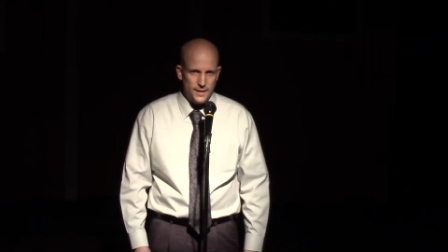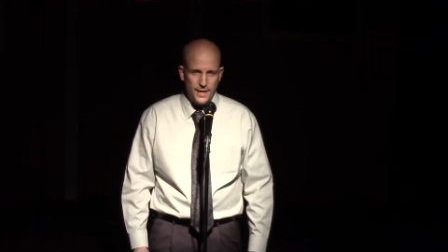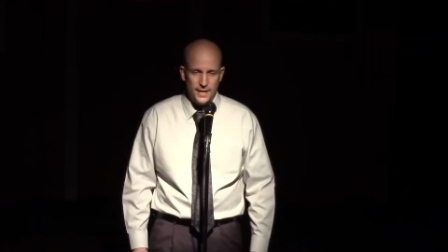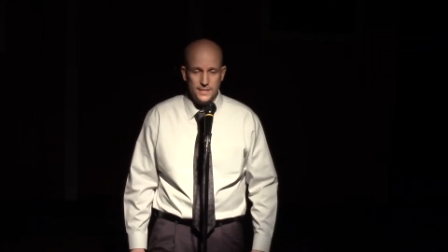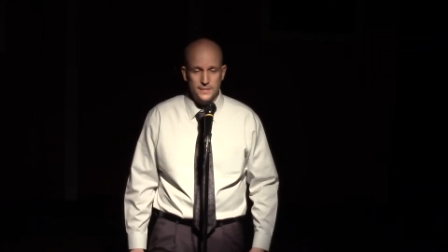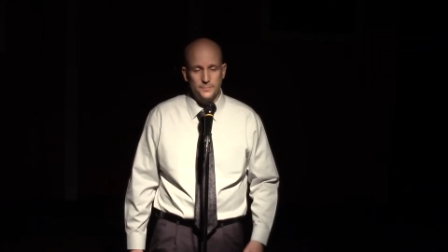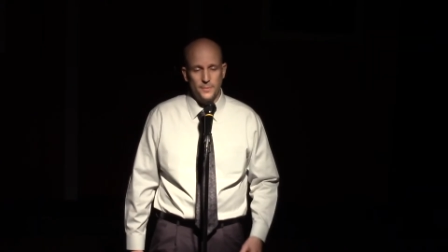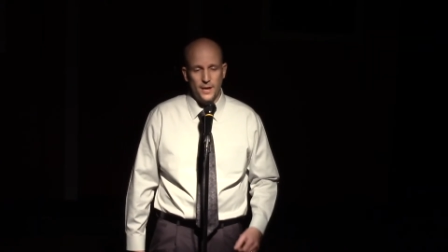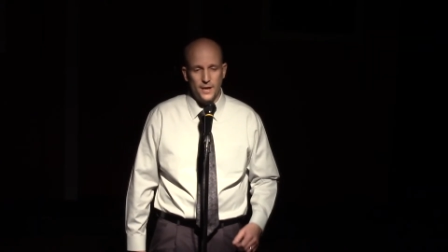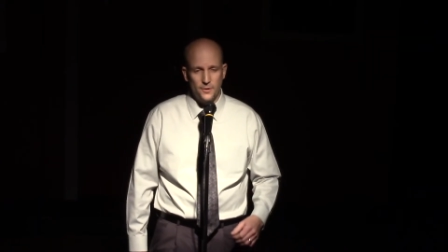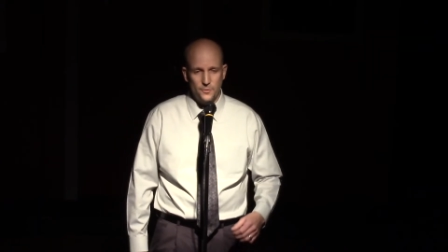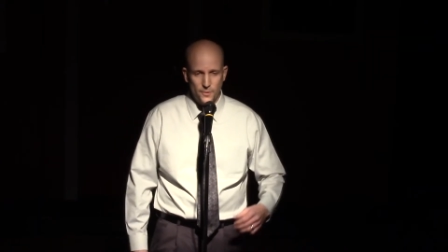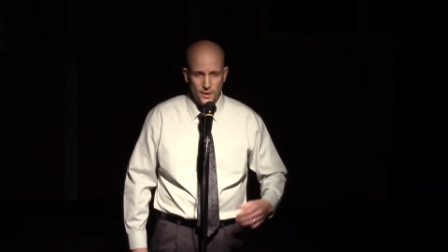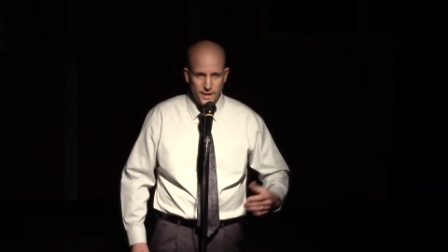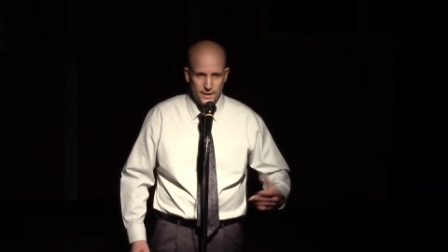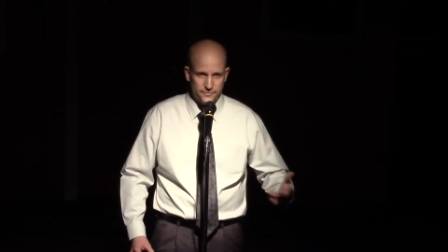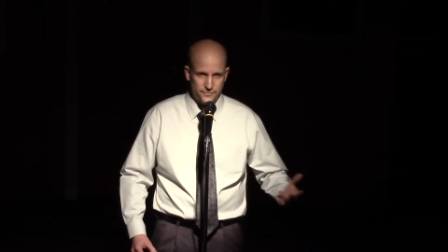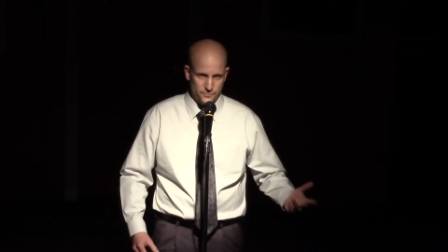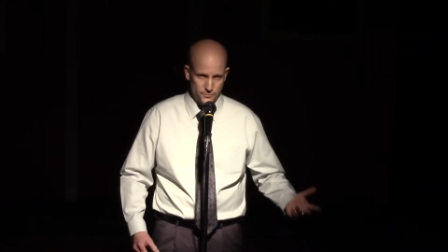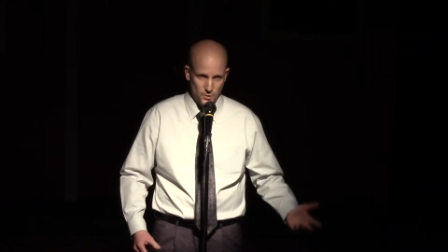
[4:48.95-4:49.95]
As my
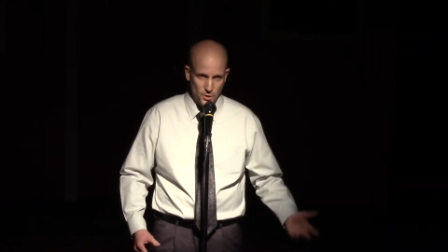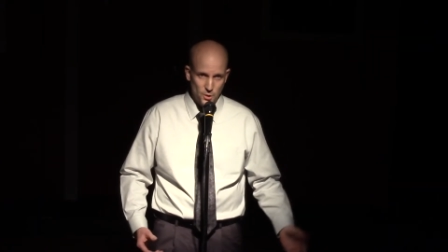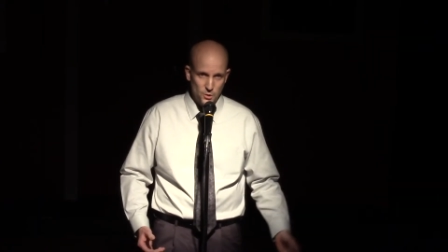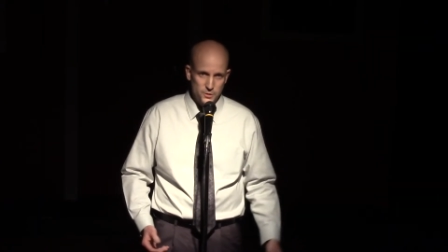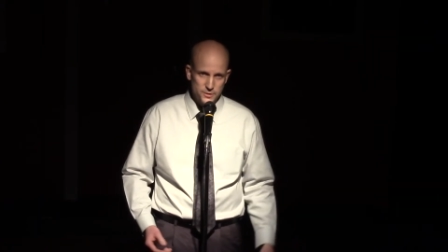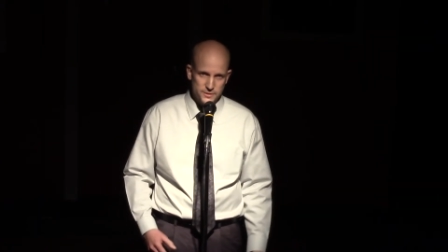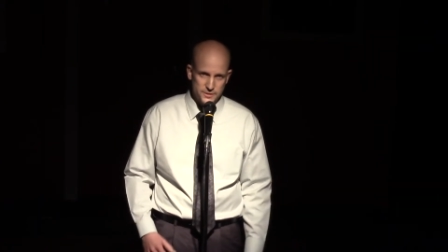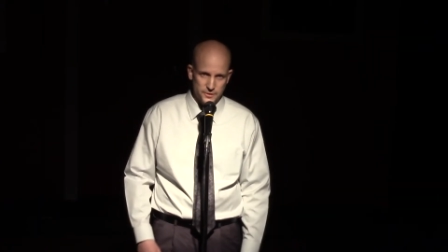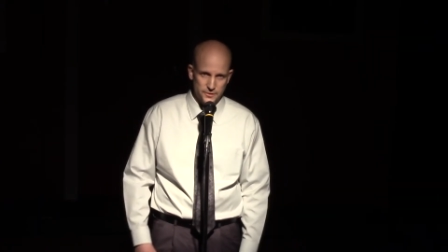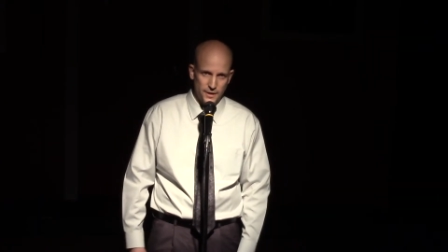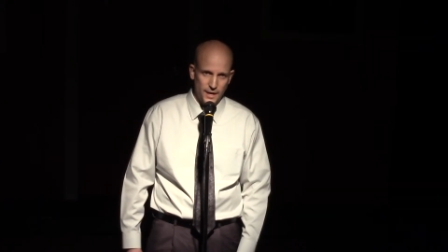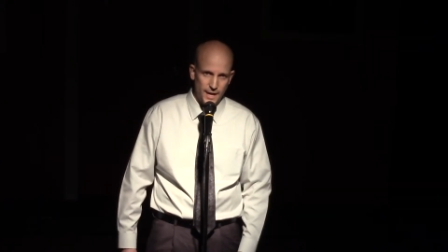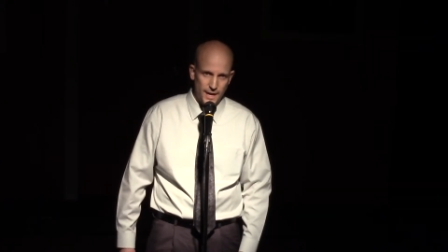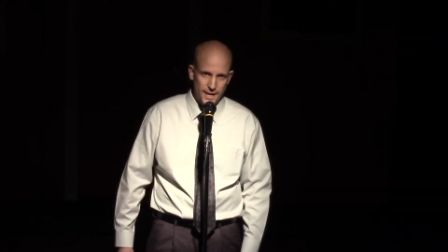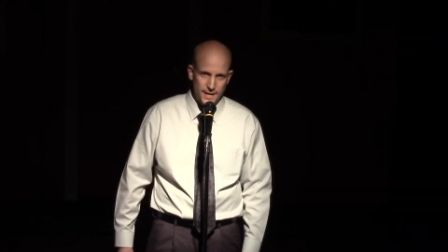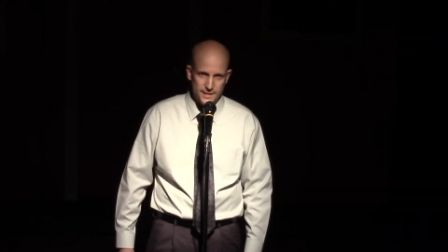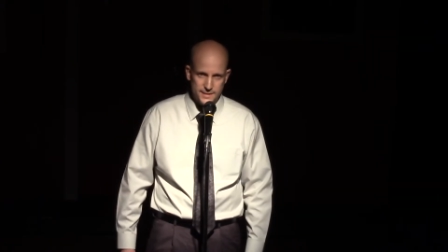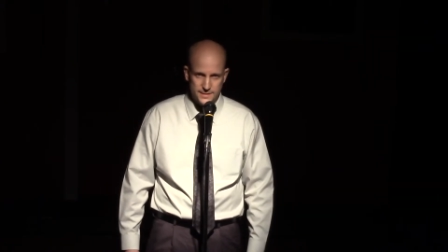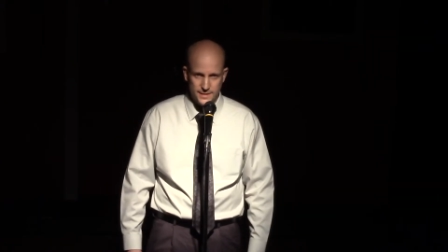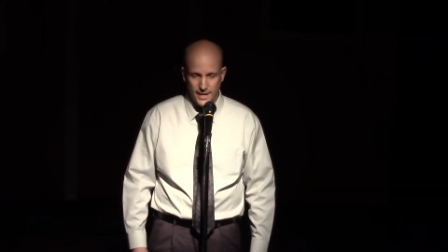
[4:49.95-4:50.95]
wife rolls her
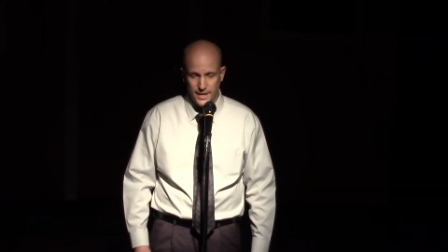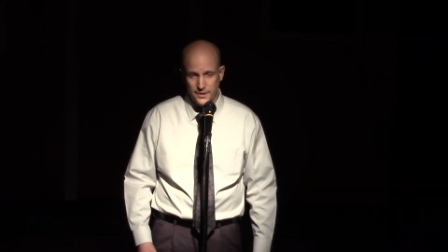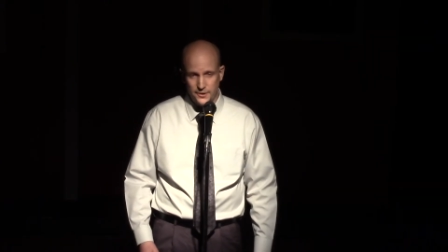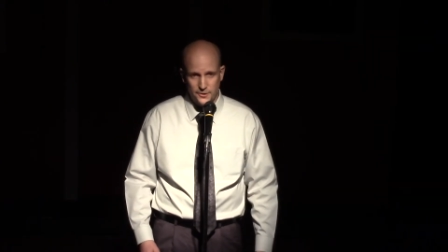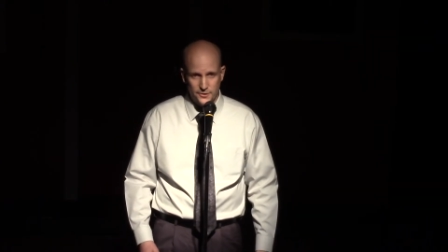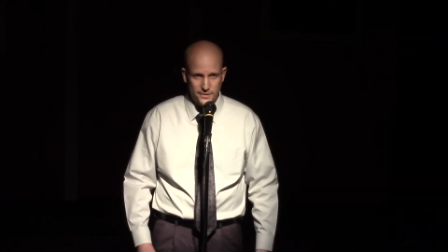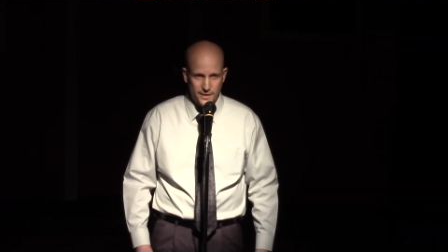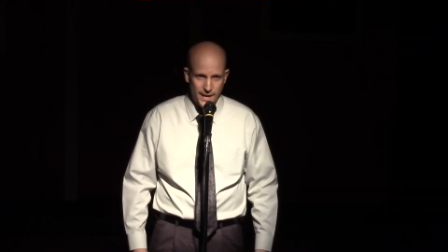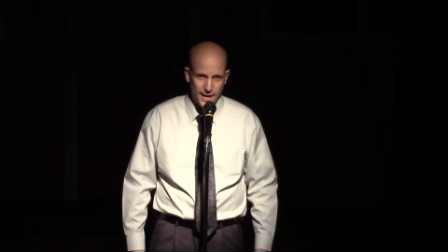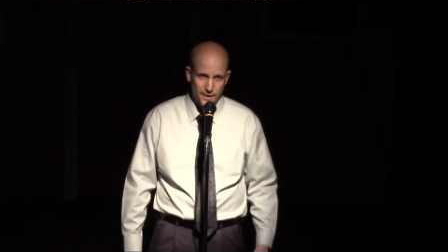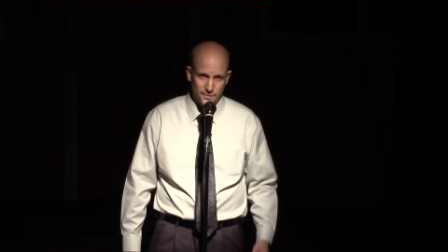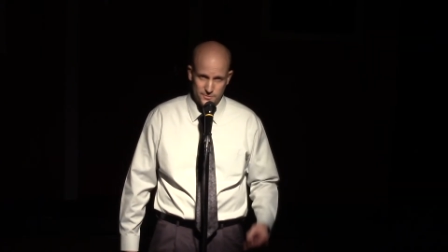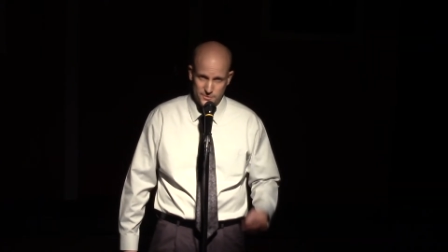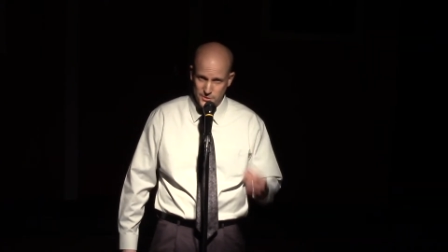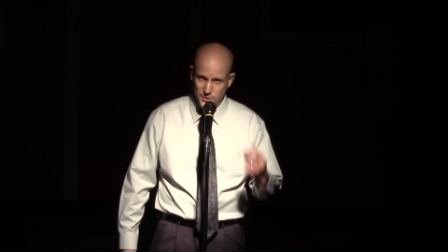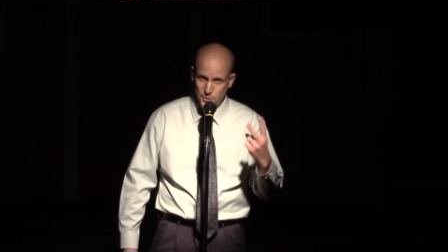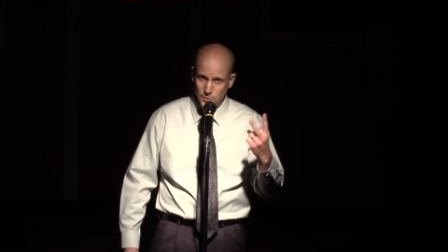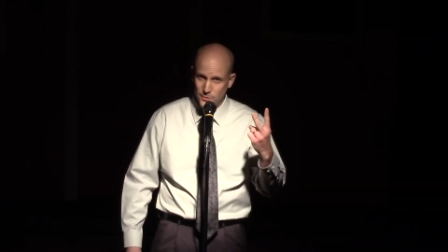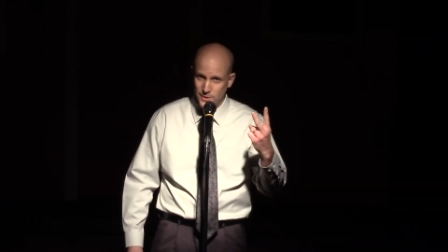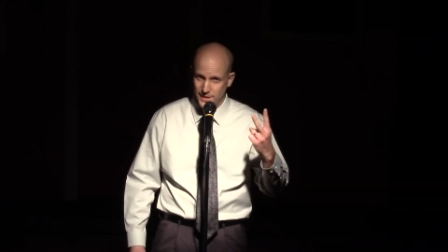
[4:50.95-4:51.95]
eyes at her now
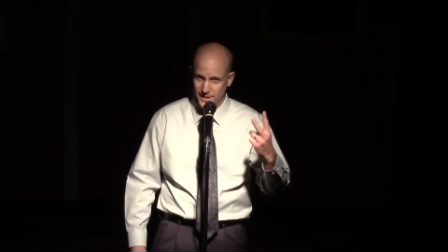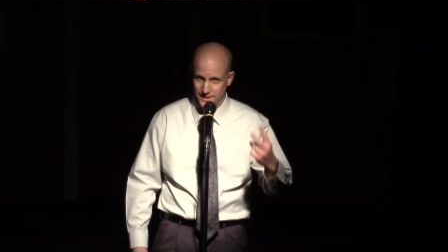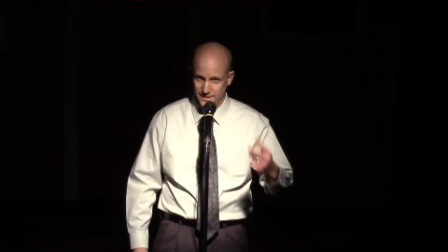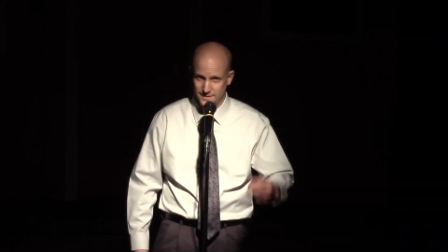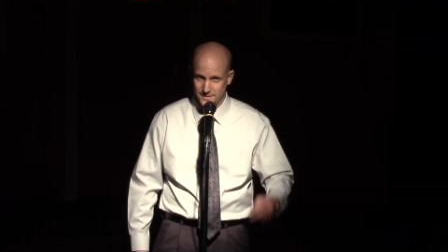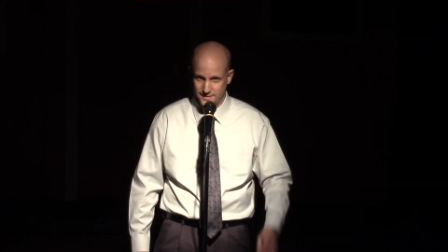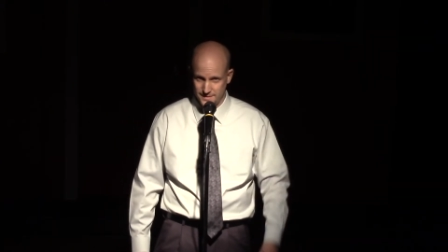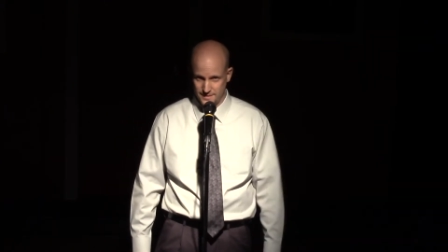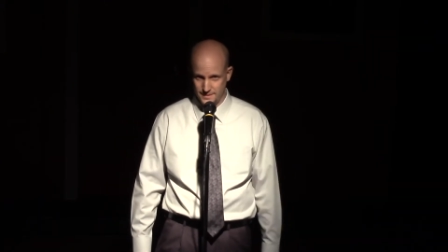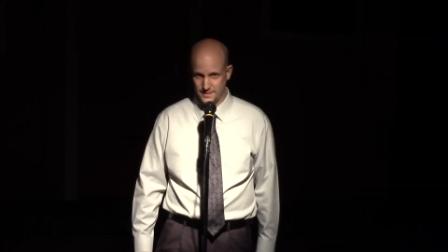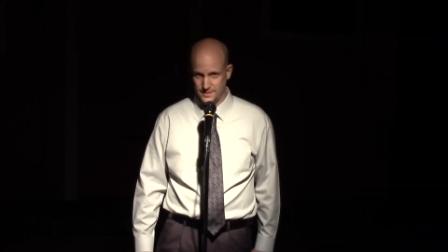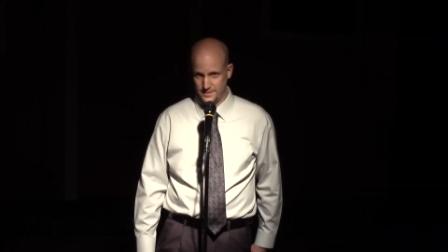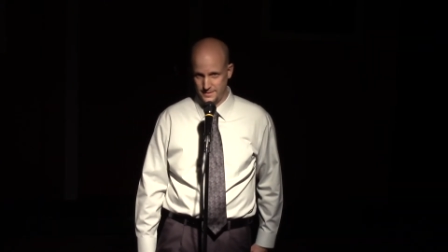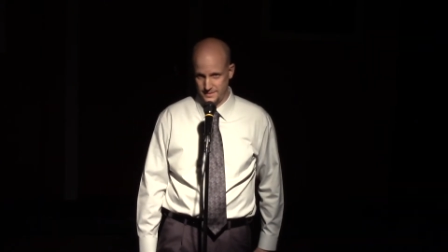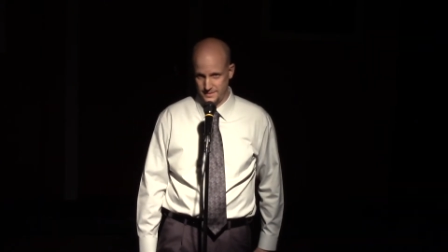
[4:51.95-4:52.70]
two kids.